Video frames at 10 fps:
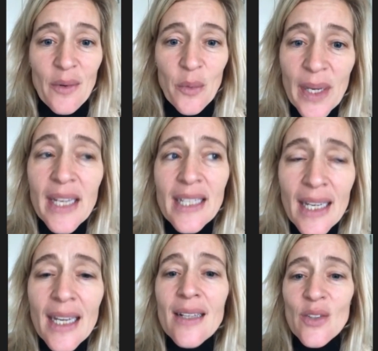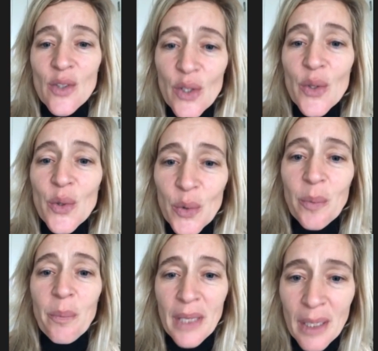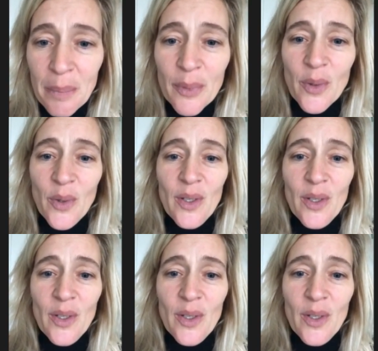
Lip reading: We need the new people